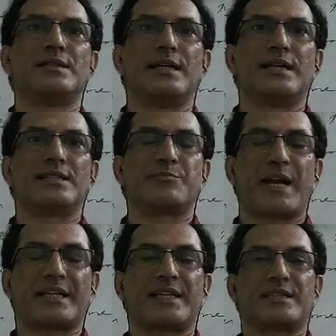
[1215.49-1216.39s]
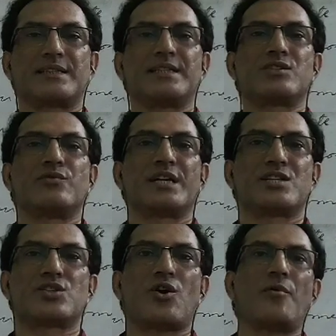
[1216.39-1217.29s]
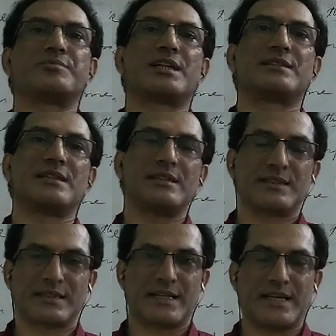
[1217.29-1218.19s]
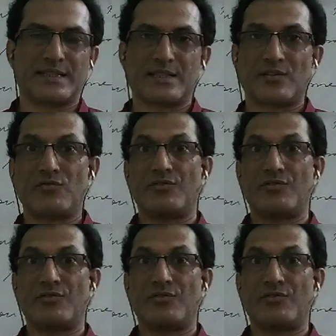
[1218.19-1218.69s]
the spectators were stopped at the gates.